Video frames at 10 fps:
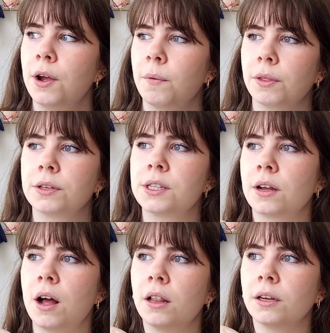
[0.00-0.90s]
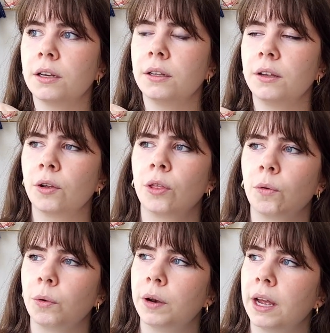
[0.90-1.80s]
Where there's the collar or the
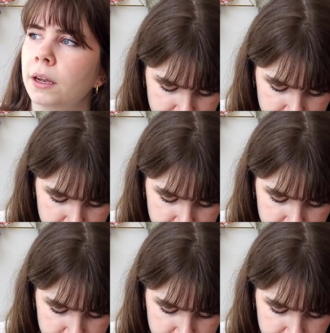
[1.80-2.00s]
crew neck.